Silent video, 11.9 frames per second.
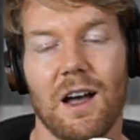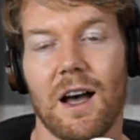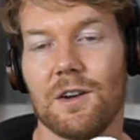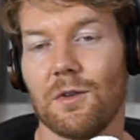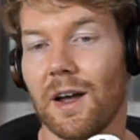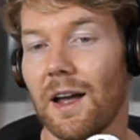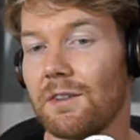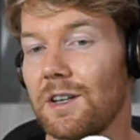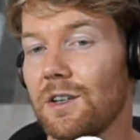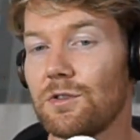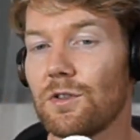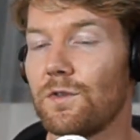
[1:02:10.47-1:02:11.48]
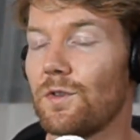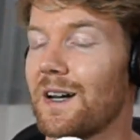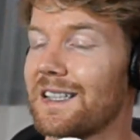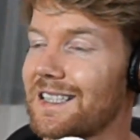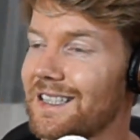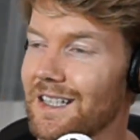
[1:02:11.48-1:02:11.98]
I know I have an interview
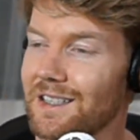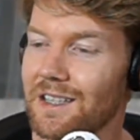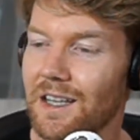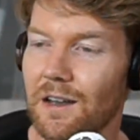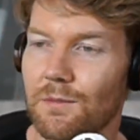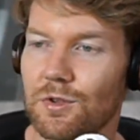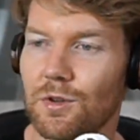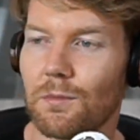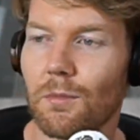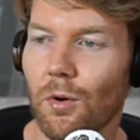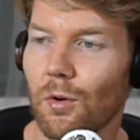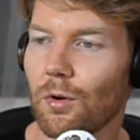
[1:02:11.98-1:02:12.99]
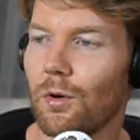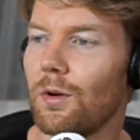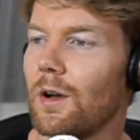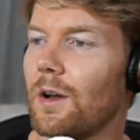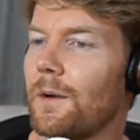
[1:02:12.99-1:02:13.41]
at 6 a.m. tomorrow.